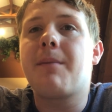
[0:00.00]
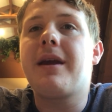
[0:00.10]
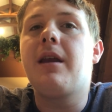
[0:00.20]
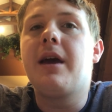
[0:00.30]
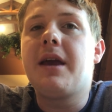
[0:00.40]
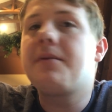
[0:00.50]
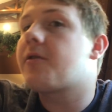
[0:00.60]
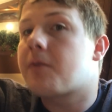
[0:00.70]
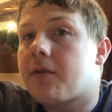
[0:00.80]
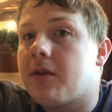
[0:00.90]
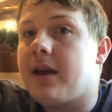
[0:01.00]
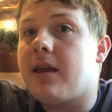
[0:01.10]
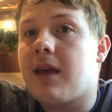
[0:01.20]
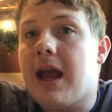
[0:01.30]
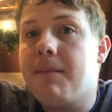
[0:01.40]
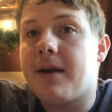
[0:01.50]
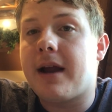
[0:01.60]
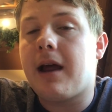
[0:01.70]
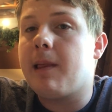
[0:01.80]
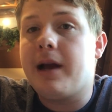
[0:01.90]
I mean, he was just recently in Game
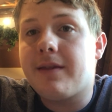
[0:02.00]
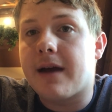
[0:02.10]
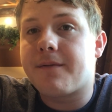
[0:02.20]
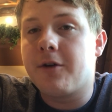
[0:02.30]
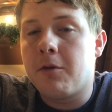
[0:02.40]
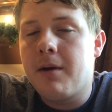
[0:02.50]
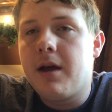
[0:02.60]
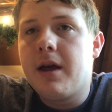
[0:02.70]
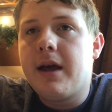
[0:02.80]
Night. I like that film.